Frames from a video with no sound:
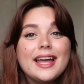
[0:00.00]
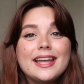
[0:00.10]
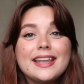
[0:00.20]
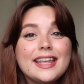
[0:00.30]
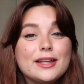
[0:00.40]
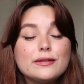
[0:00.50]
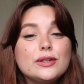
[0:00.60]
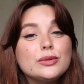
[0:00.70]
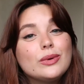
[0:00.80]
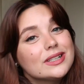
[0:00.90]
and if
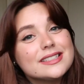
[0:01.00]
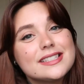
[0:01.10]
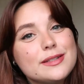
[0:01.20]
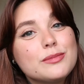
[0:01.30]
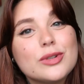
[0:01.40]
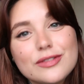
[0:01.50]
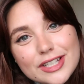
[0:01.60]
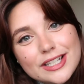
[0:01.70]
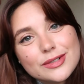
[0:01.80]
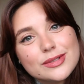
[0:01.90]
you want to see more
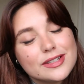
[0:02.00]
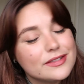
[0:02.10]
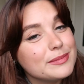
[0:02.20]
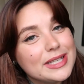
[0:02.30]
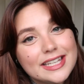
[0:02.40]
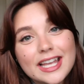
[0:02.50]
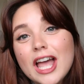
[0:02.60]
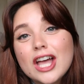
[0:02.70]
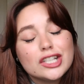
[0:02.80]
videos of me